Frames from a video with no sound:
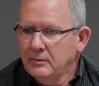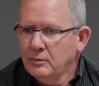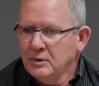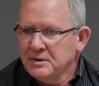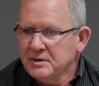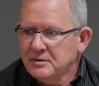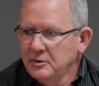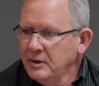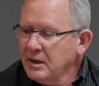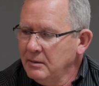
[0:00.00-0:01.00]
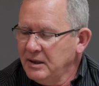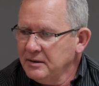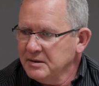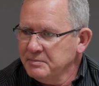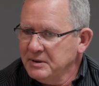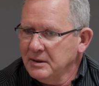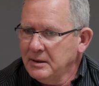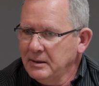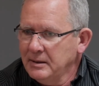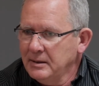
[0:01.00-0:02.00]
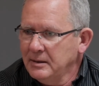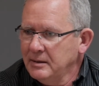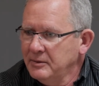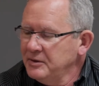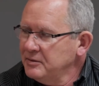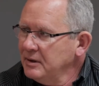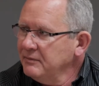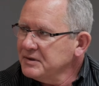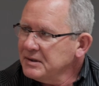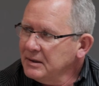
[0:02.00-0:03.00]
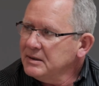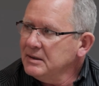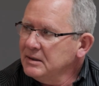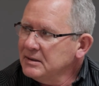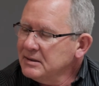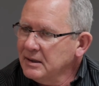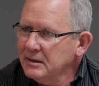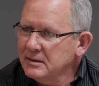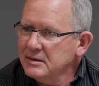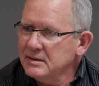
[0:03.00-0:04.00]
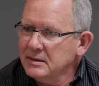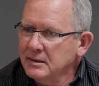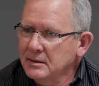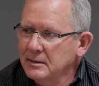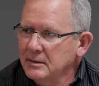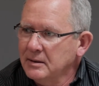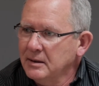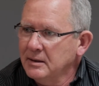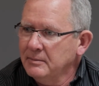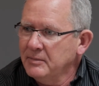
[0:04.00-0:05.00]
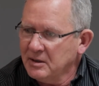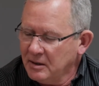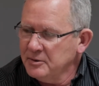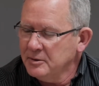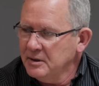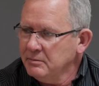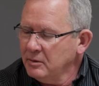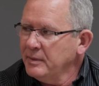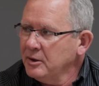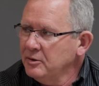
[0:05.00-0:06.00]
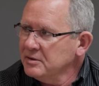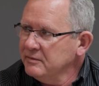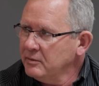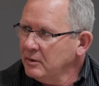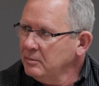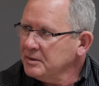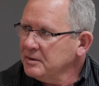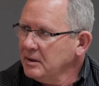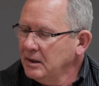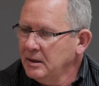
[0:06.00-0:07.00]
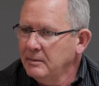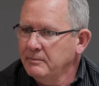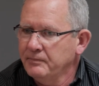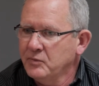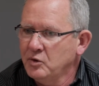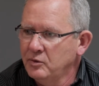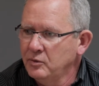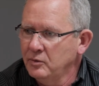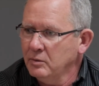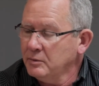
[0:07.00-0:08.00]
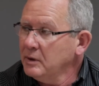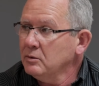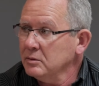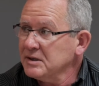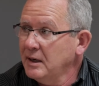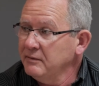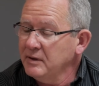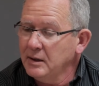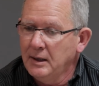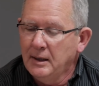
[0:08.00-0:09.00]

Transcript: What's unique about this particular retreading facility is that it will make use of a robot to do what we call skiving.